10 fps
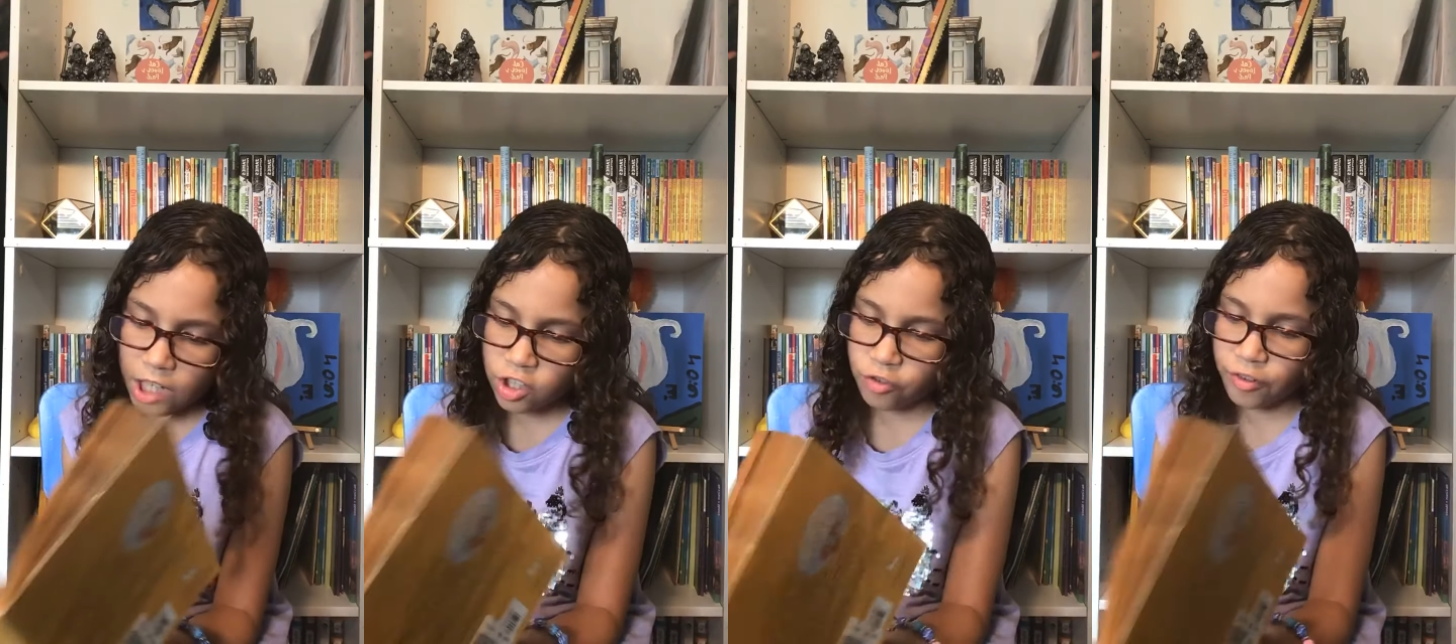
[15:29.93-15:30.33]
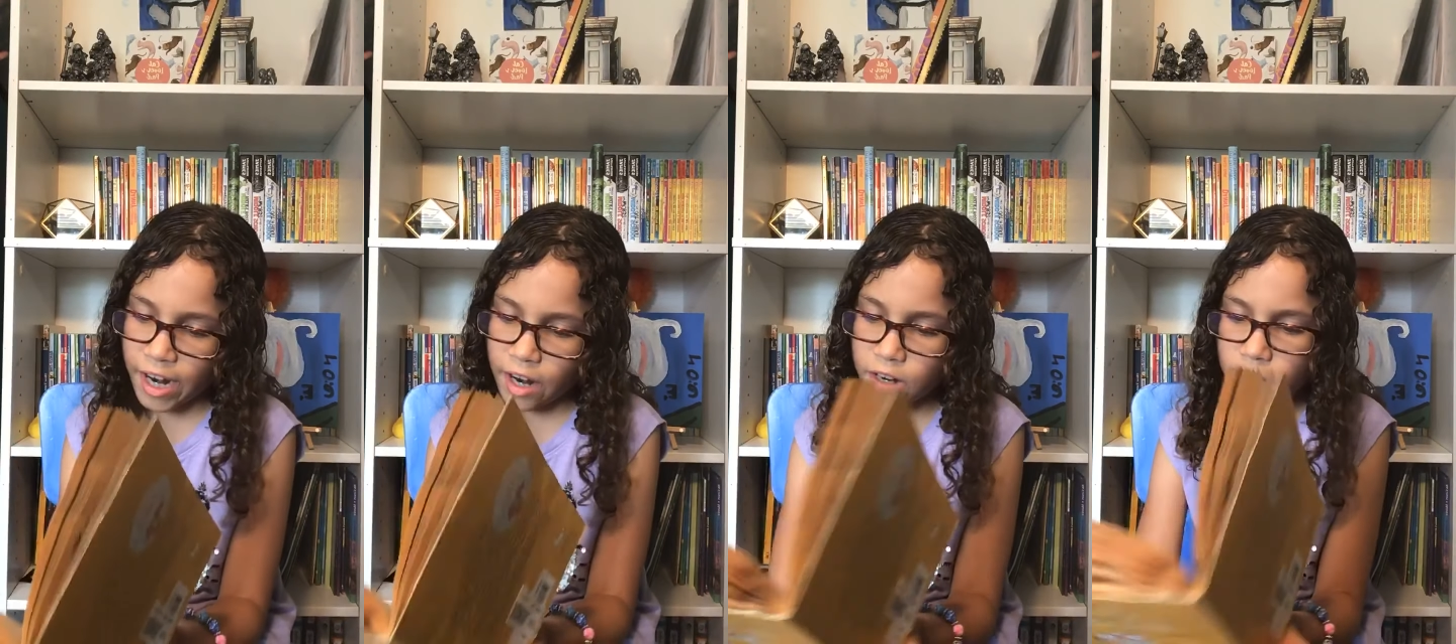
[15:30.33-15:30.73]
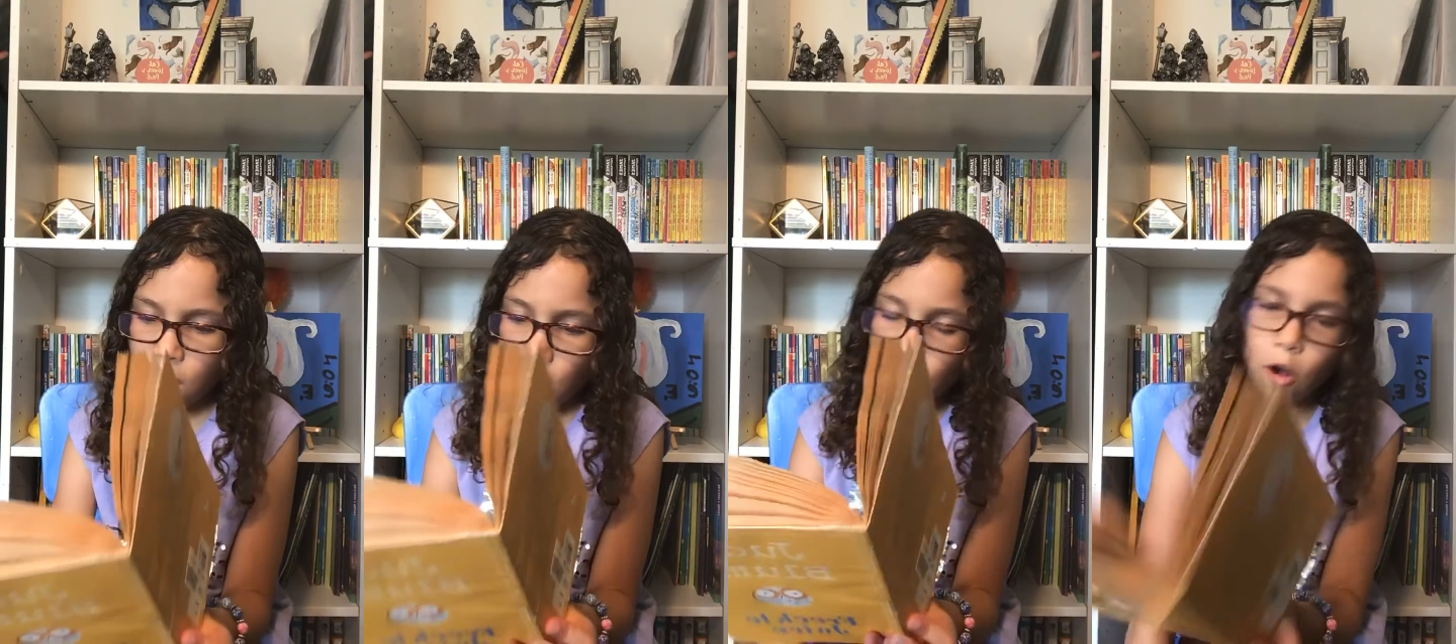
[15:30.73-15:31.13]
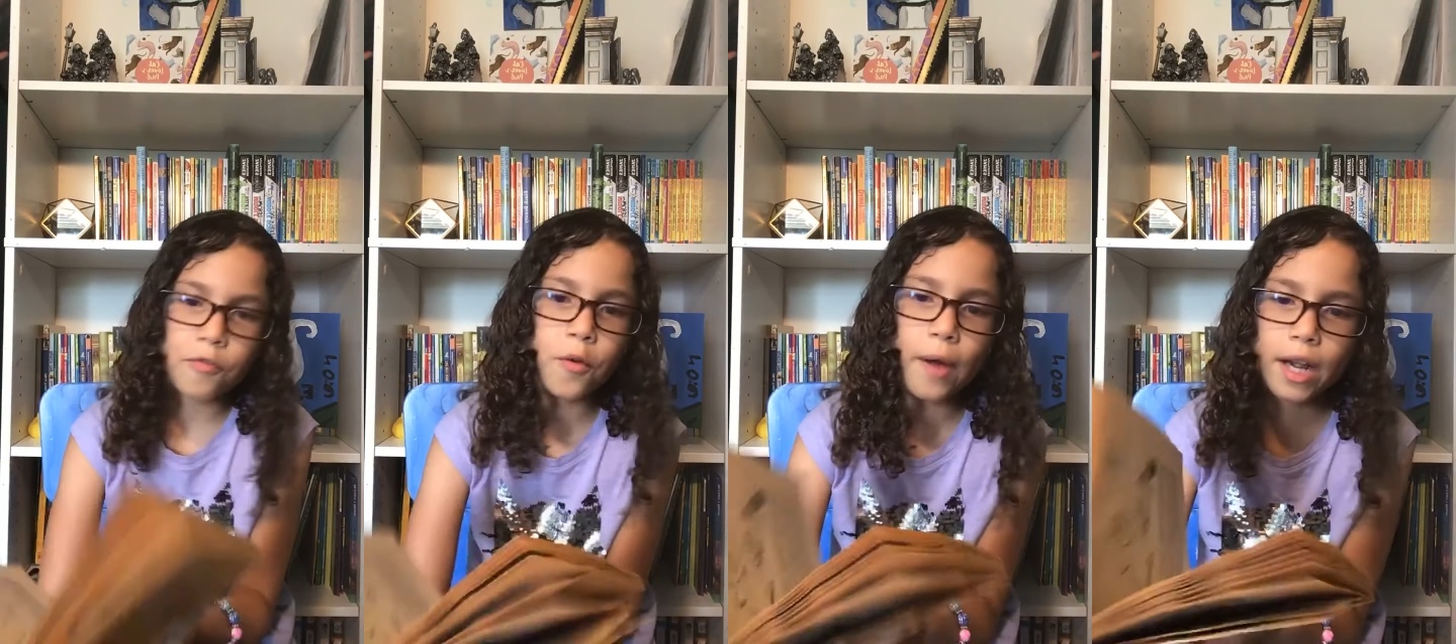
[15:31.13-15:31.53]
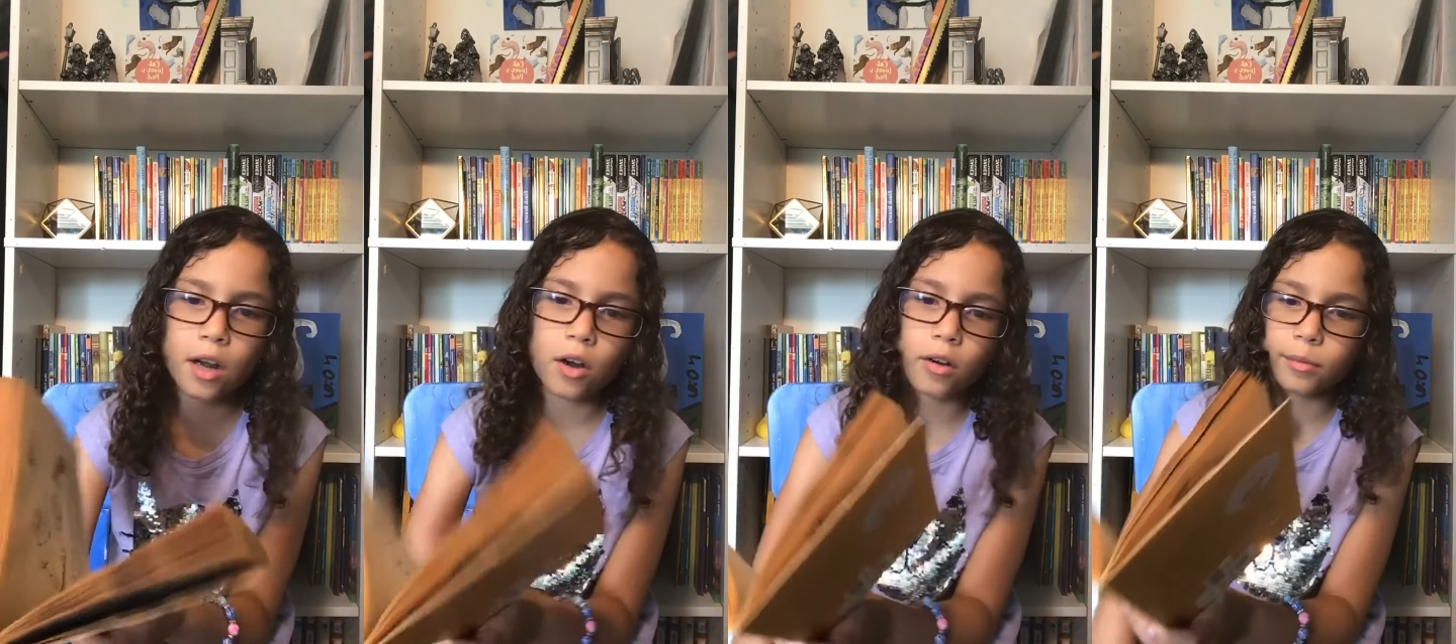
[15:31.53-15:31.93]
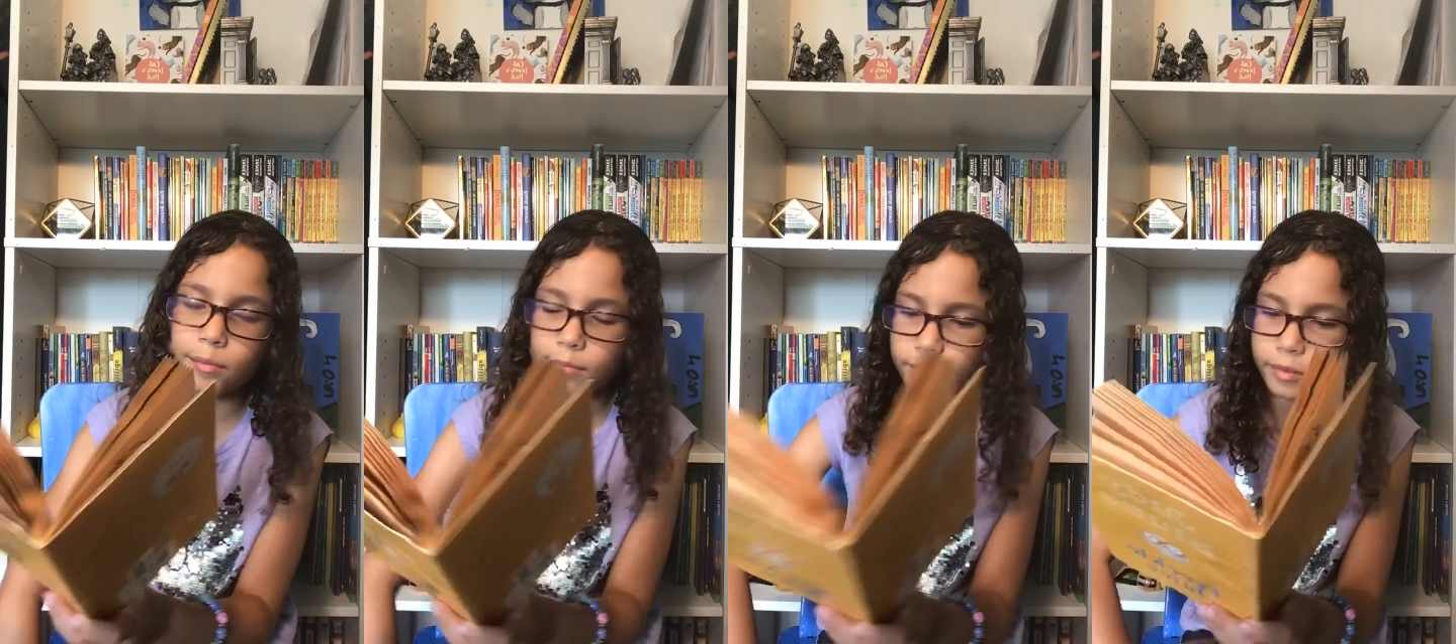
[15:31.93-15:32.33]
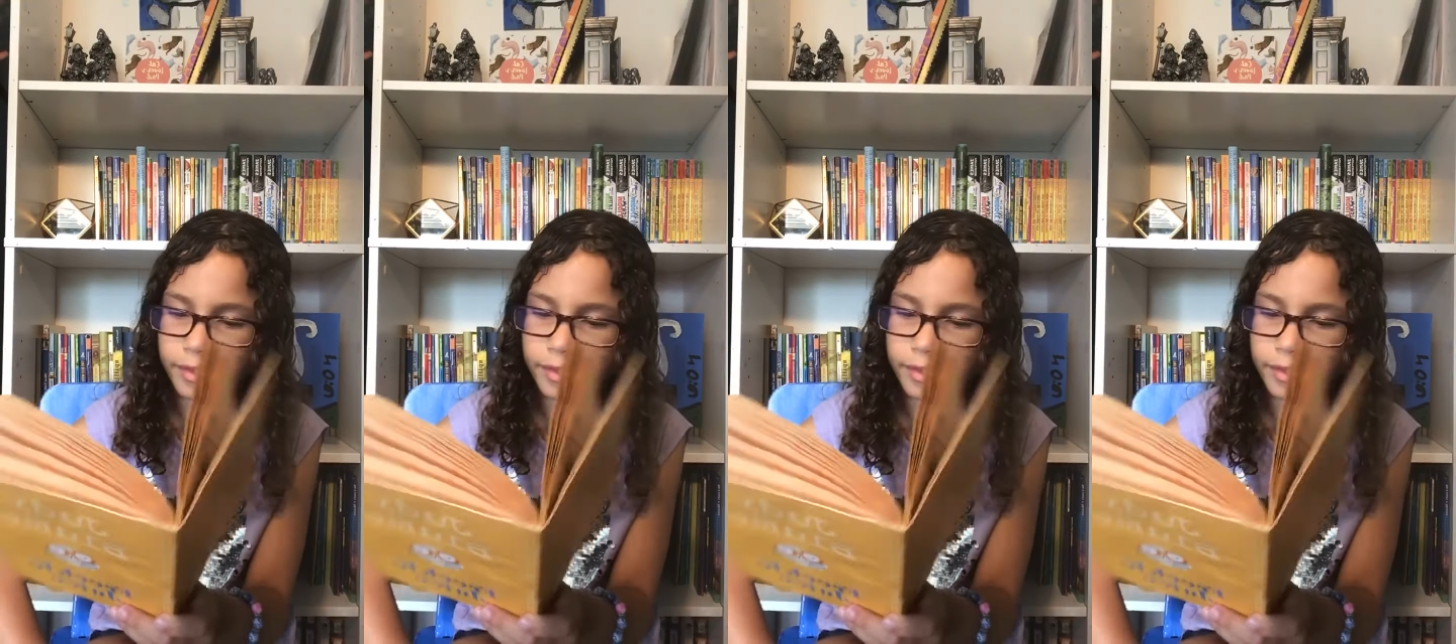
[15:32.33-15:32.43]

Andrew ran all the way home.